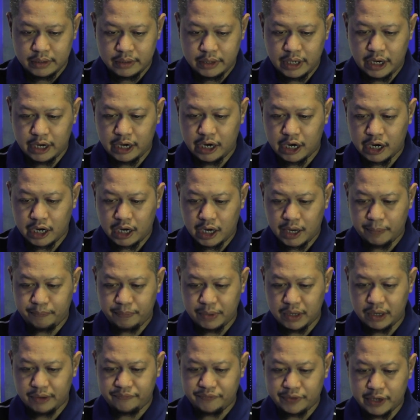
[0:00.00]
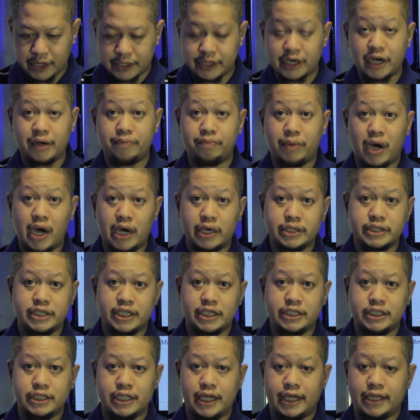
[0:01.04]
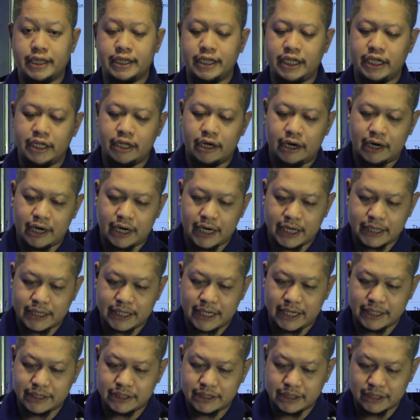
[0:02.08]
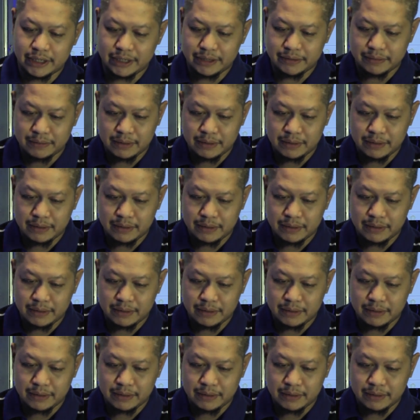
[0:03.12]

there are a couple of other boxes that need our attention.